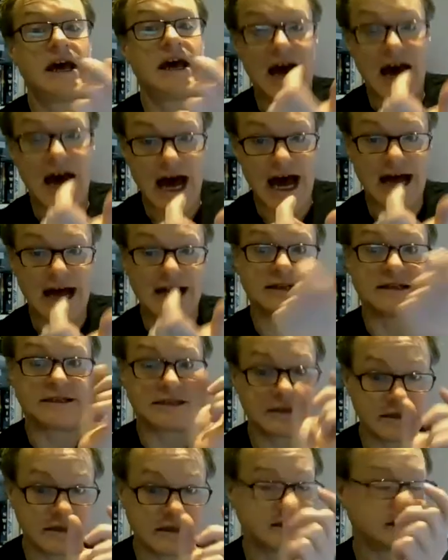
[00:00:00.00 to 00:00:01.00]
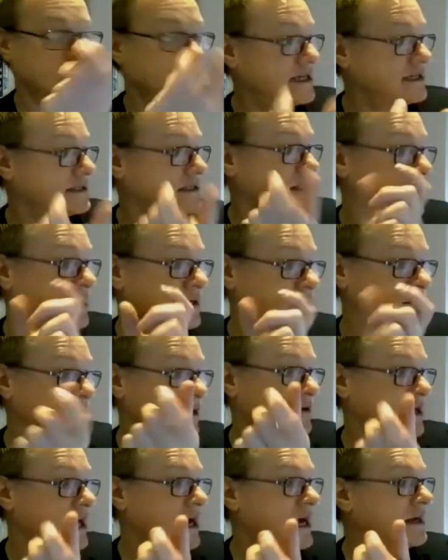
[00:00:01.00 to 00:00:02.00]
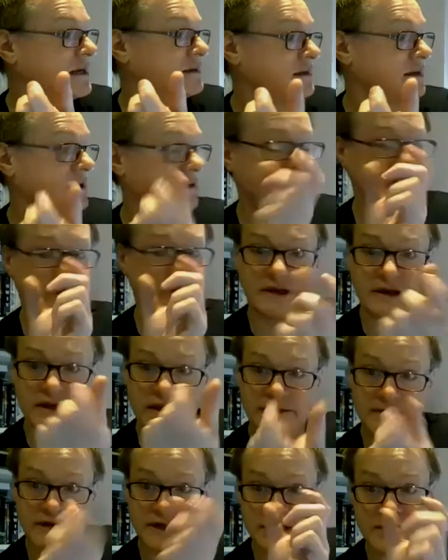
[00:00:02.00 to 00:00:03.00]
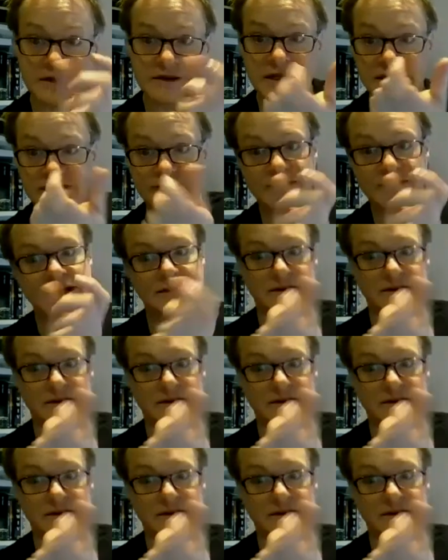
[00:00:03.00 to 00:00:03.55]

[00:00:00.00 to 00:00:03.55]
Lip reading: And this goes on, and if you do this round the